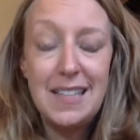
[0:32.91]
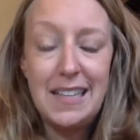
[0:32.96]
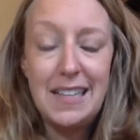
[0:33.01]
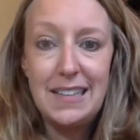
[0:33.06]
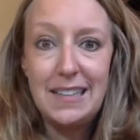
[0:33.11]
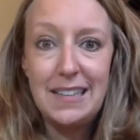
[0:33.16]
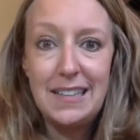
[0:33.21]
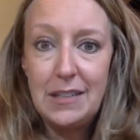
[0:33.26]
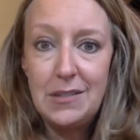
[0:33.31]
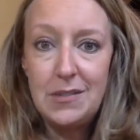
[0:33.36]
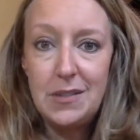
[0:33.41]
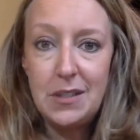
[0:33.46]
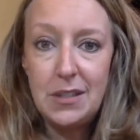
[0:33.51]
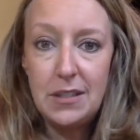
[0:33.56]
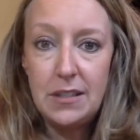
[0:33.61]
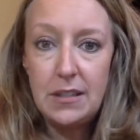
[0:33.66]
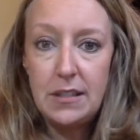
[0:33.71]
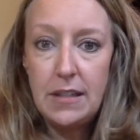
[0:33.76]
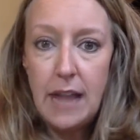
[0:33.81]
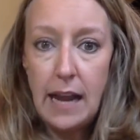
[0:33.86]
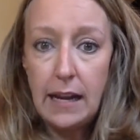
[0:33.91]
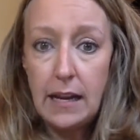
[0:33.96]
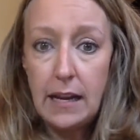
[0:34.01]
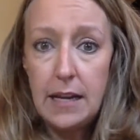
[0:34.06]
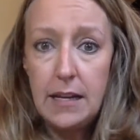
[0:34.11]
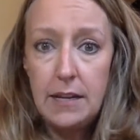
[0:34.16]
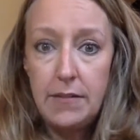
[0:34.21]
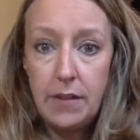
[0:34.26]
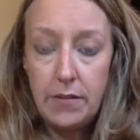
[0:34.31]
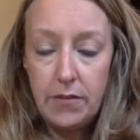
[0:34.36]
lately for that
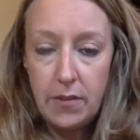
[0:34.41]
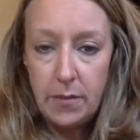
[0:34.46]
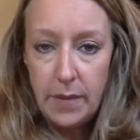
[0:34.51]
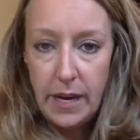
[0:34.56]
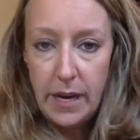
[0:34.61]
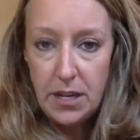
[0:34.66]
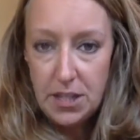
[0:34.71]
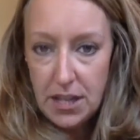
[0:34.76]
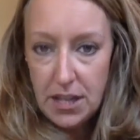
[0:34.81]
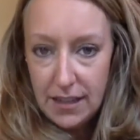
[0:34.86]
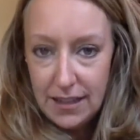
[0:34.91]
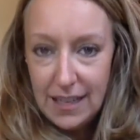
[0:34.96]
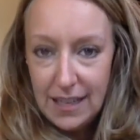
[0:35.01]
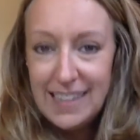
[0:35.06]
kind of information.